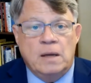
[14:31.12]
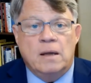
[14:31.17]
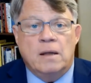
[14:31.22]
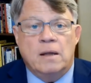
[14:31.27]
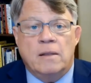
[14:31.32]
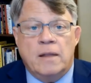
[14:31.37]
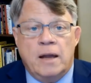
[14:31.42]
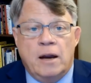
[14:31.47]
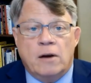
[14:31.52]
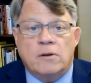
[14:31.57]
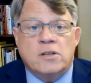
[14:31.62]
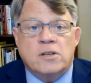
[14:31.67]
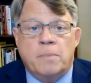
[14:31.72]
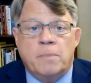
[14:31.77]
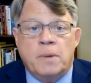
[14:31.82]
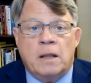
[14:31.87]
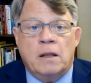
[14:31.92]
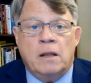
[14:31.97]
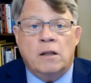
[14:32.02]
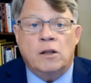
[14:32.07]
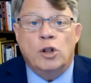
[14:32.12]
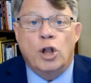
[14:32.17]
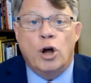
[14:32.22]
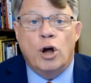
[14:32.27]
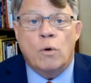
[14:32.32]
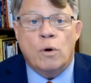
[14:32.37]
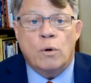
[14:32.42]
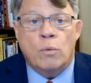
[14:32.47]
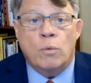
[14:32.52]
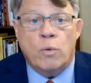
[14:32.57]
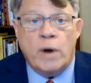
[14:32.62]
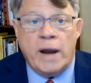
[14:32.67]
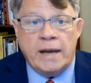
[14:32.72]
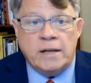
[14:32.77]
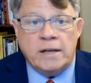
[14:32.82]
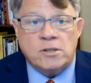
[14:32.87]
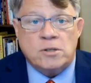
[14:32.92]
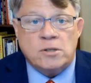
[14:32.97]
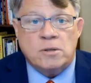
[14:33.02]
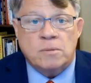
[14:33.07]
They are typically lower
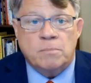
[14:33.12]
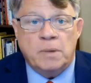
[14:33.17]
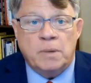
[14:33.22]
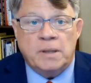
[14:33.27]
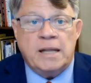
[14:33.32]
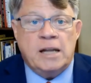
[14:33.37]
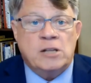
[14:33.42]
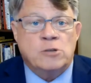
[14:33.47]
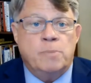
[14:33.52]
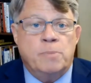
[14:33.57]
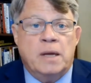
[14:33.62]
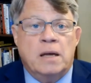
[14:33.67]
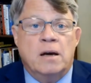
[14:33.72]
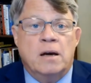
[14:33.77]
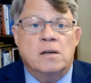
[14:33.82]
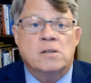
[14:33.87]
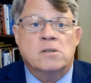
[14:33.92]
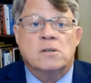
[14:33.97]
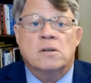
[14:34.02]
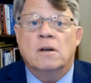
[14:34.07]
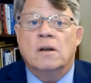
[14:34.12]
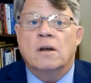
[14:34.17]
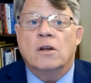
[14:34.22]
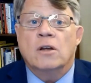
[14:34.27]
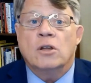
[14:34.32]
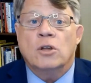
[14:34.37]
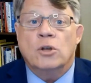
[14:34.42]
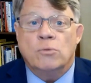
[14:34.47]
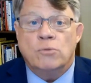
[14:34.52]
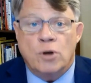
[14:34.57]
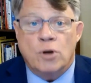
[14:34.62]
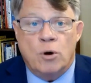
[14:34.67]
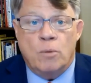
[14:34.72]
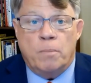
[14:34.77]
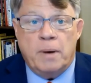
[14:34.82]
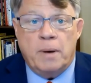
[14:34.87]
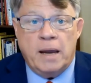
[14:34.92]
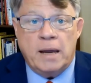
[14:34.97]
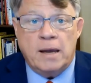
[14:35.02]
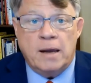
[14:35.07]
rates, but that's because you don't
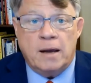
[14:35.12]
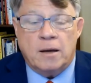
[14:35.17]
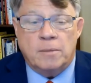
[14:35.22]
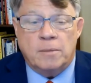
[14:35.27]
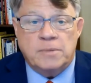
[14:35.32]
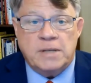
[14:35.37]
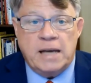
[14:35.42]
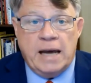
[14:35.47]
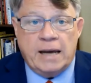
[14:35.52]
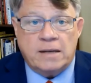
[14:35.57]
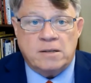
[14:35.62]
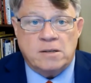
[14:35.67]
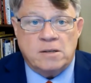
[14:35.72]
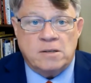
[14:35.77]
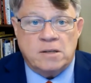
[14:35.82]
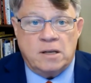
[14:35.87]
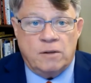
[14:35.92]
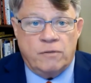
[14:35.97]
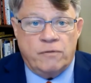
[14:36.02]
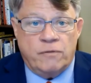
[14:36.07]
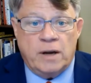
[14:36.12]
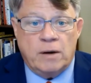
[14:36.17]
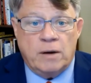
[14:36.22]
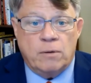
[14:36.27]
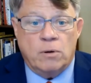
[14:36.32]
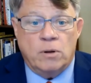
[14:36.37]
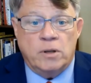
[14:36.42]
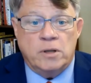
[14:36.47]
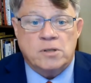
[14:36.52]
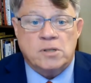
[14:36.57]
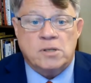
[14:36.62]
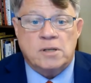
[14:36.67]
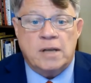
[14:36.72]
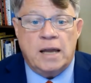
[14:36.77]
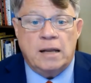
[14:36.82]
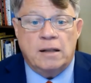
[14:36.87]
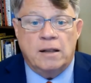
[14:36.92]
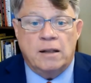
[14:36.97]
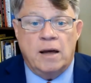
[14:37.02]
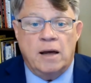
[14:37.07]
pay income taxes at the federal and
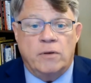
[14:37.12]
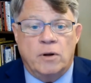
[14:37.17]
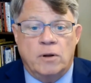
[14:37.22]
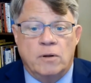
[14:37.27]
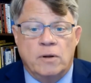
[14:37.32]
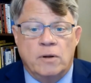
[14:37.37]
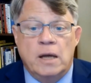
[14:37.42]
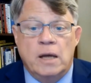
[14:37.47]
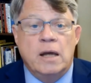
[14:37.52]
state level.